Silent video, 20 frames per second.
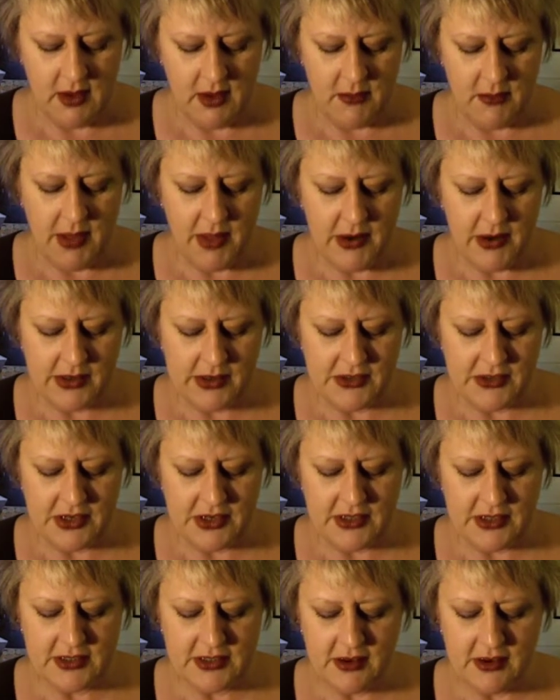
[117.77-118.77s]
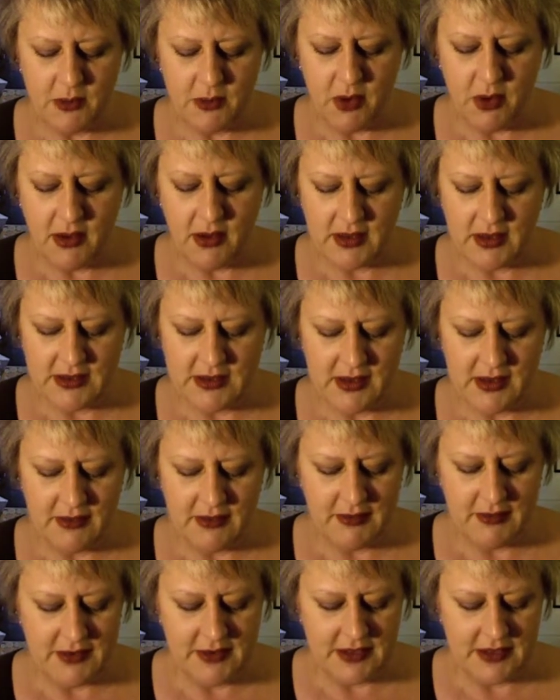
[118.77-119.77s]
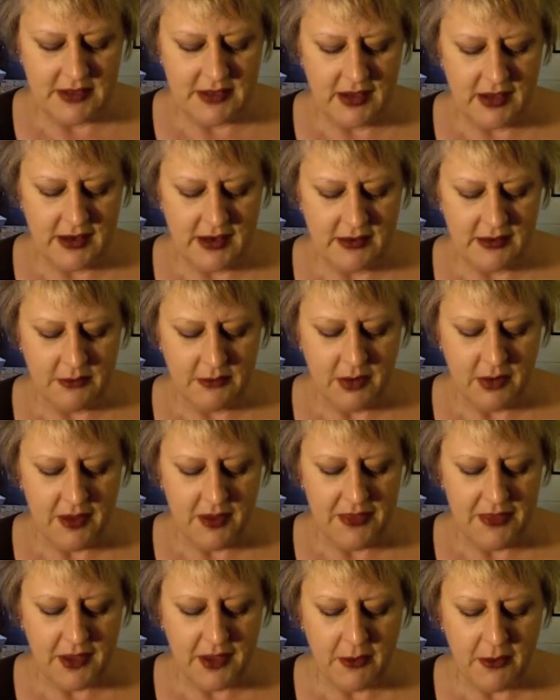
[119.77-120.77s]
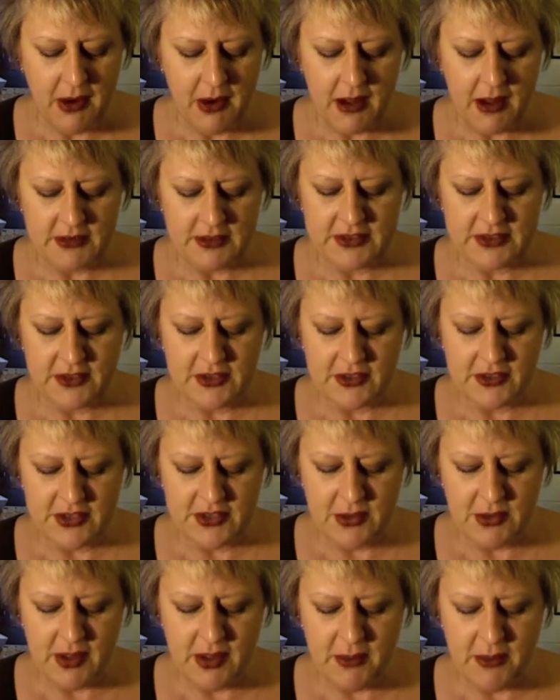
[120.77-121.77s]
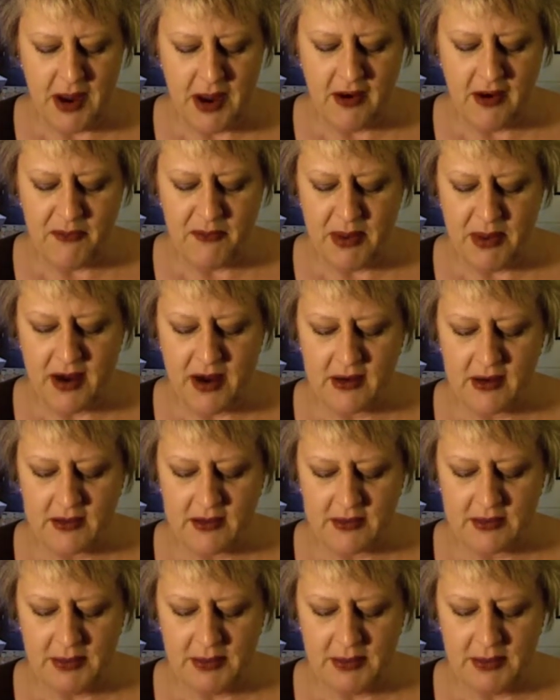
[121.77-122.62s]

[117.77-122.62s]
Muttering, Jerry started walking down the finish line, where a thick crowd surged around a pair of barrels,